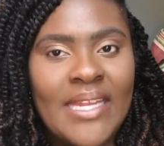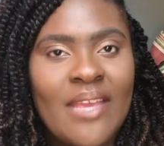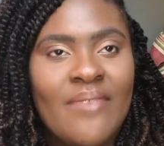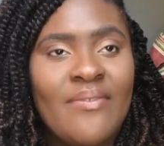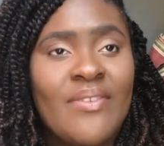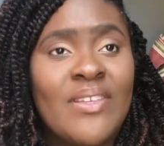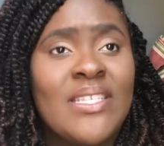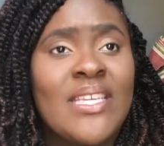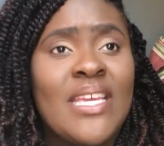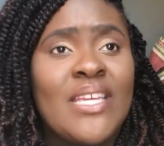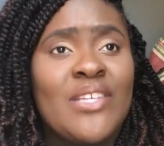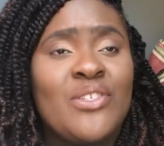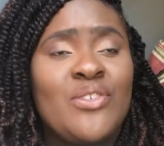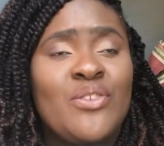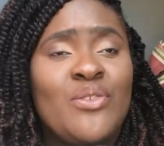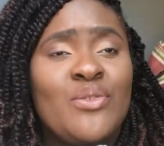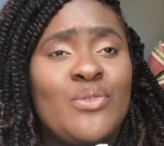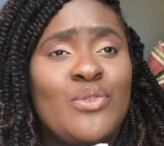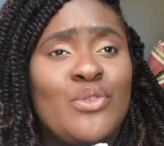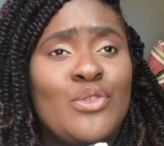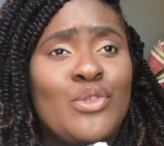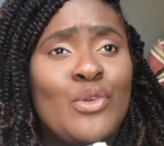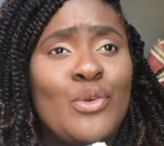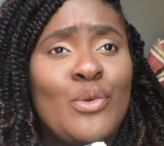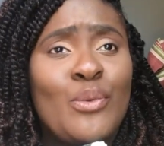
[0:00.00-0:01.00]
If it takes you
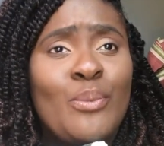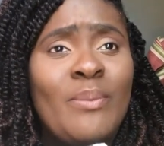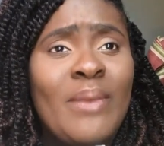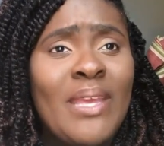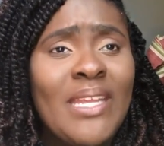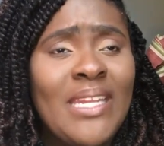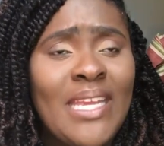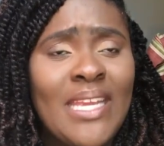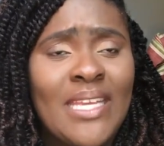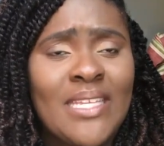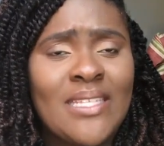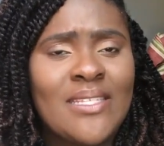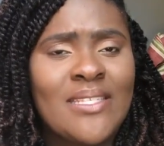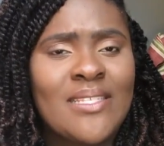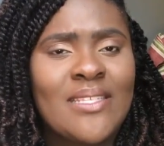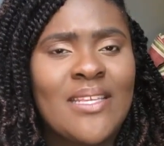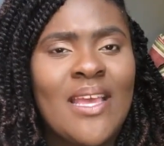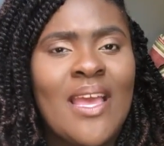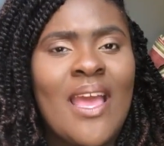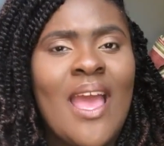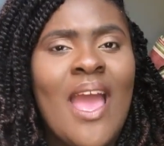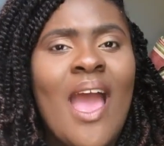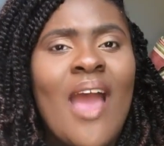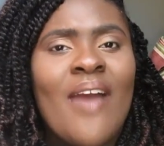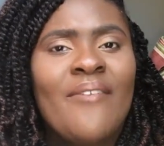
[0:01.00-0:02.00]
2 minutes,
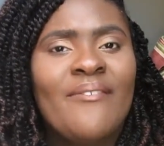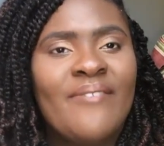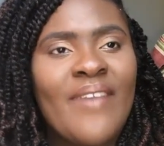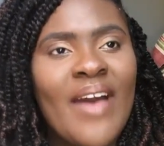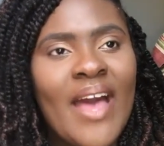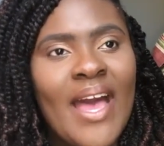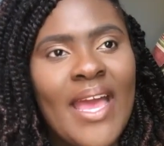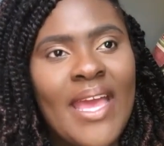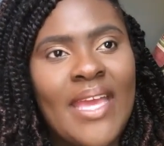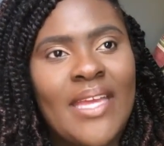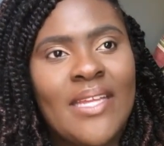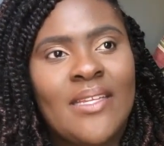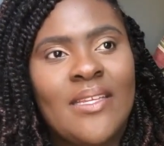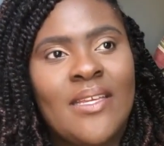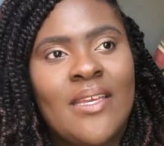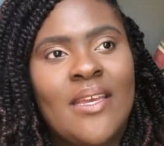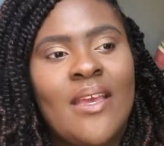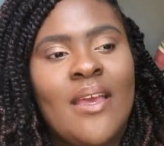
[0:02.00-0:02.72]
fine.